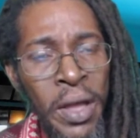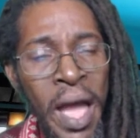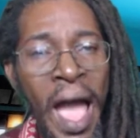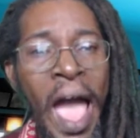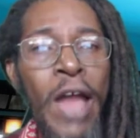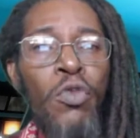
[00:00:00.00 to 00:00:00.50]

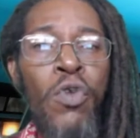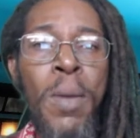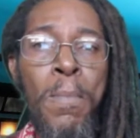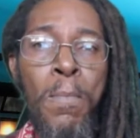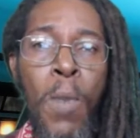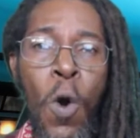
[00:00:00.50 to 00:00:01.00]
and
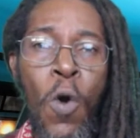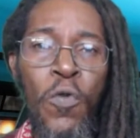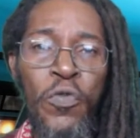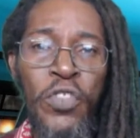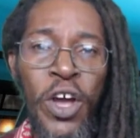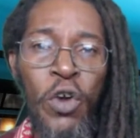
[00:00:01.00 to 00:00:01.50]

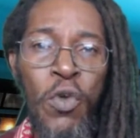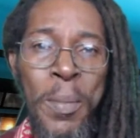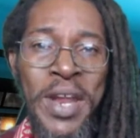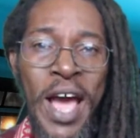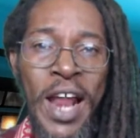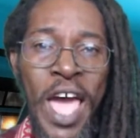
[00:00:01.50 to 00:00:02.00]
remove the
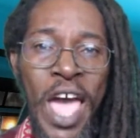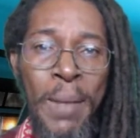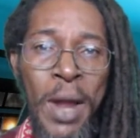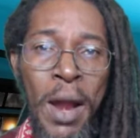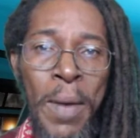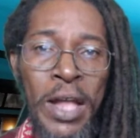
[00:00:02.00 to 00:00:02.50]
criminal
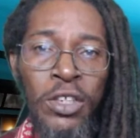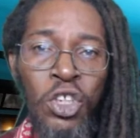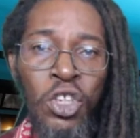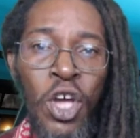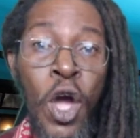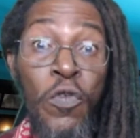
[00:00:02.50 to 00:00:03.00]

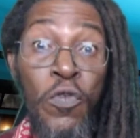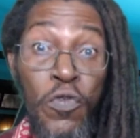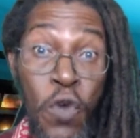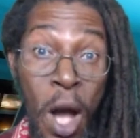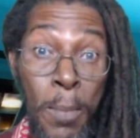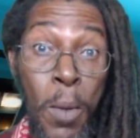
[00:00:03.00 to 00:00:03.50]
elements
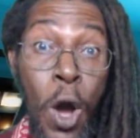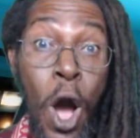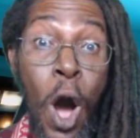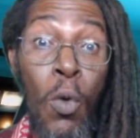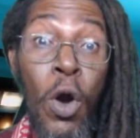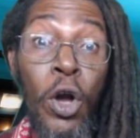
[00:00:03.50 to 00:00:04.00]
from
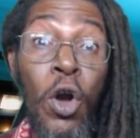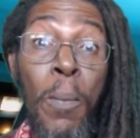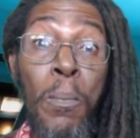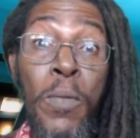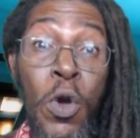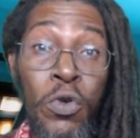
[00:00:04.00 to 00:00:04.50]
our
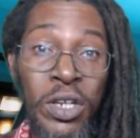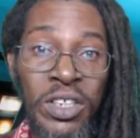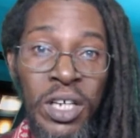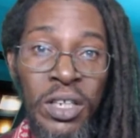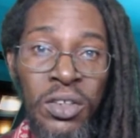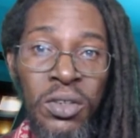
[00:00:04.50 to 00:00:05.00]

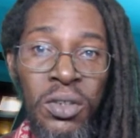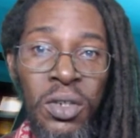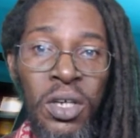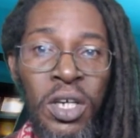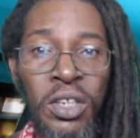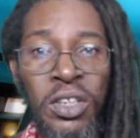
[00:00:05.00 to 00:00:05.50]
communities,
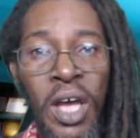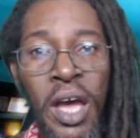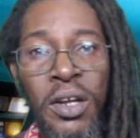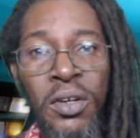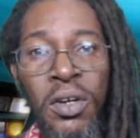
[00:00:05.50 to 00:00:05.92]
he said.